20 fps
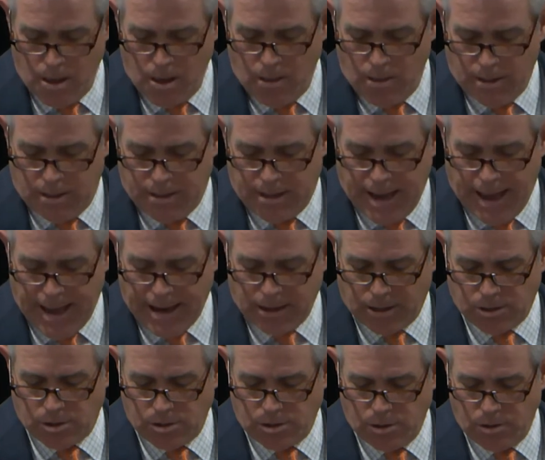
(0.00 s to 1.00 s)
The
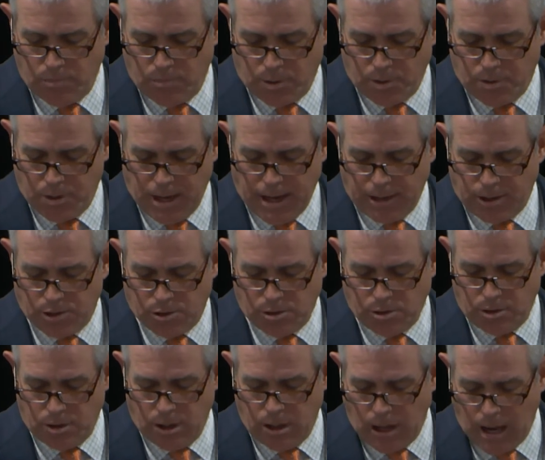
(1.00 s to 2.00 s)
Tax
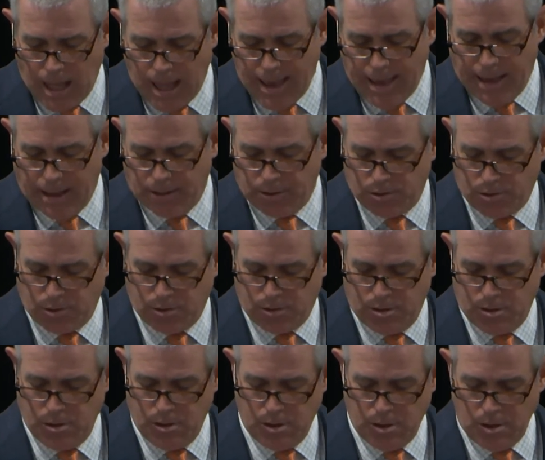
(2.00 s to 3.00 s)
Protection Alliance,
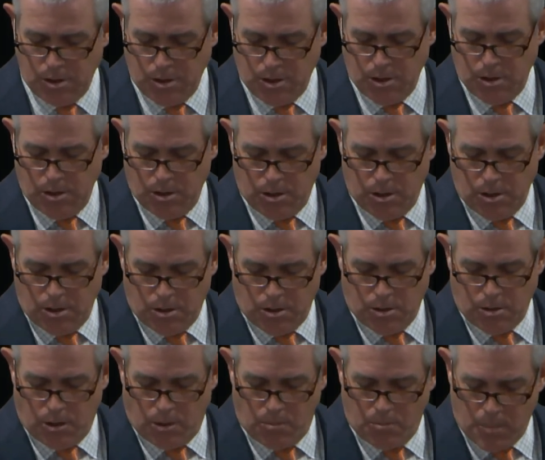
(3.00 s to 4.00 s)

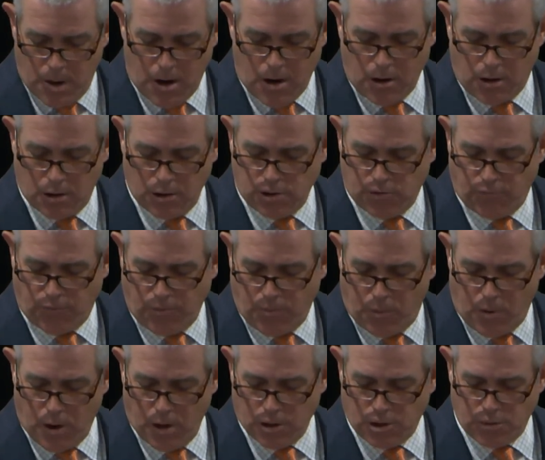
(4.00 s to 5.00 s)
Americans for
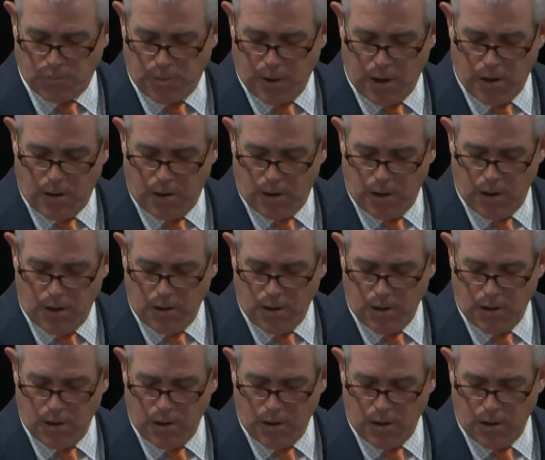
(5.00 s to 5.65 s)
Prosperity,